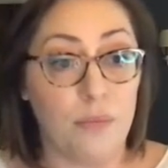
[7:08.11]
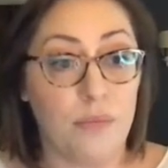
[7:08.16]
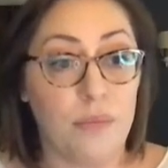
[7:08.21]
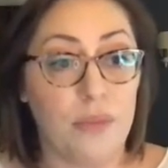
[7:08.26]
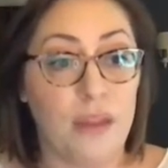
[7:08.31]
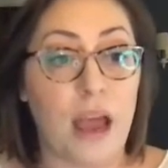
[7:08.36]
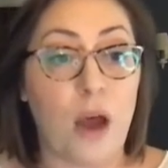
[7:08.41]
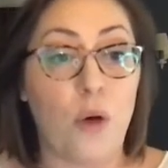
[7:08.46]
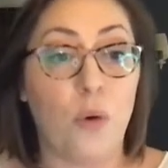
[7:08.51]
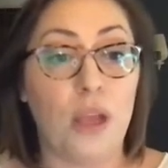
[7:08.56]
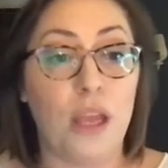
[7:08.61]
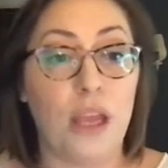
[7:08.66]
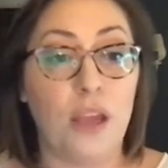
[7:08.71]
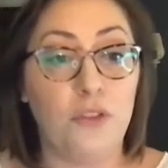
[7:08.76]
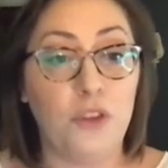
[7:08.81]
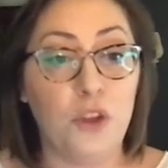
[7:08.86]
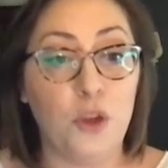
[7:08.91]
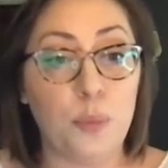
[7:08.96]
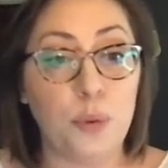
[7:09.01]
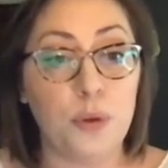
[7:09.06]
Now, if
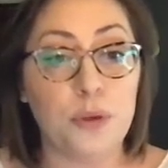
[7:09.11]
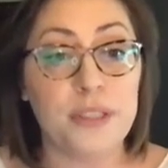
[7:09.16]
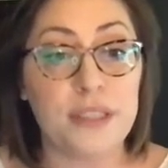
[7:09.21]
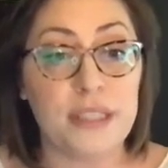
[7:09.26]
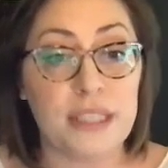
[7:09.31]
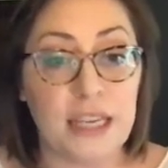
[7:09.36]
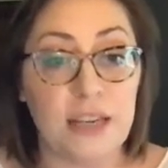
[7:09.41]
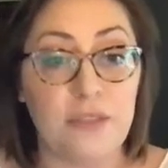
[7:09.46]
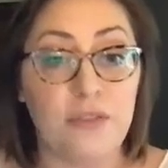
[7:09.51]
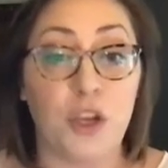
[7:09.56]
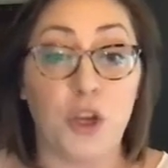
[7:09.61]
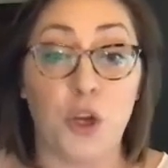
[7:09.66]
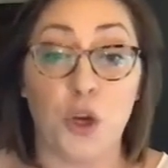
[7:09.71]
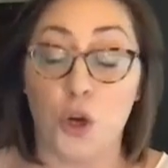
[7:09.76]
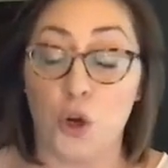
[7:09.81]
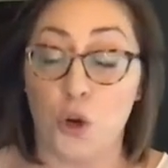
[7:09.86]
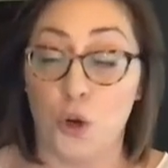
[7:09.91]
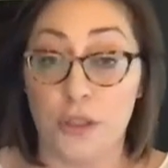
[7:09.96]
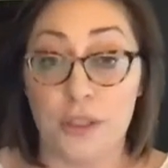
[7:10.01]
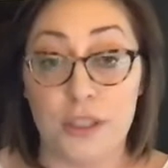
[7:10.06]
you perceive that your
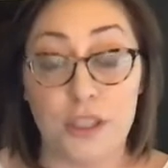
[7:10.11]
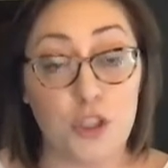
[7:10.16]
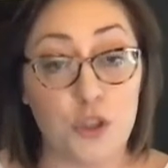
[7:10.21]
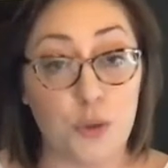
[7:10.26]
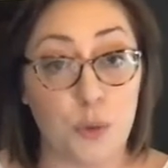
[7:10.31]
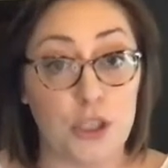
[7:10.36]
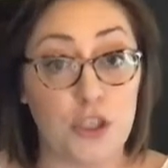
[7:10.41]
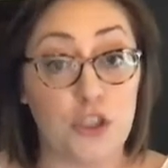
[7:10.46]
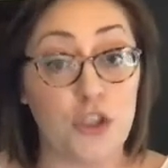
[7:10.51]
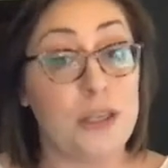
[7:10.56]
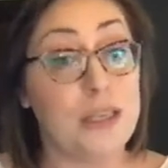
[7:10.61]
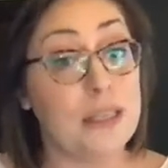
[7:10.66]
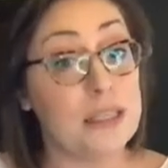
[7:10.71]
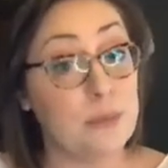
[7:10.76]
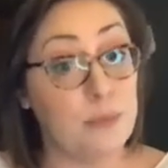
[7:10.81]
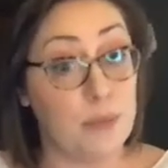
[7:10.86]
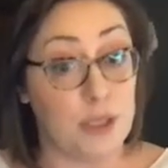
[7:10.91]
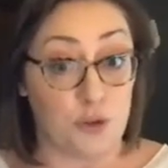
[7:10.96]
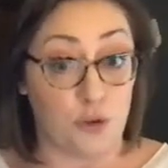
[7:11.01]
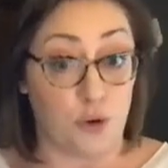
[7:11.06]
current situation is
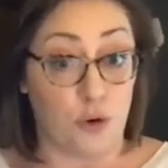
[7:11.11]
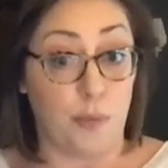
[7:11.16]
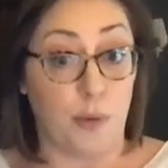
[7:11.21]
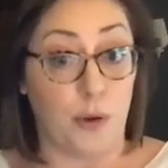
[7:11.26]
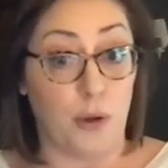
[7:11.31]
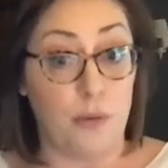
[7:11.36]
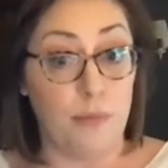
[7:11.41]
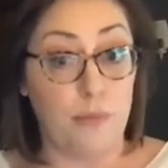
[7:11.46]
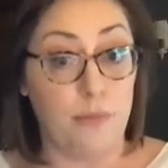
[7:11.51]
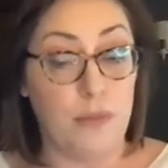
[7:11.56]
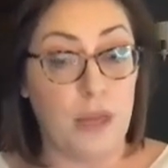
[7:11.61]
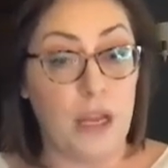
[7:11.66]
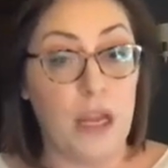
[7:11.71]
miserable,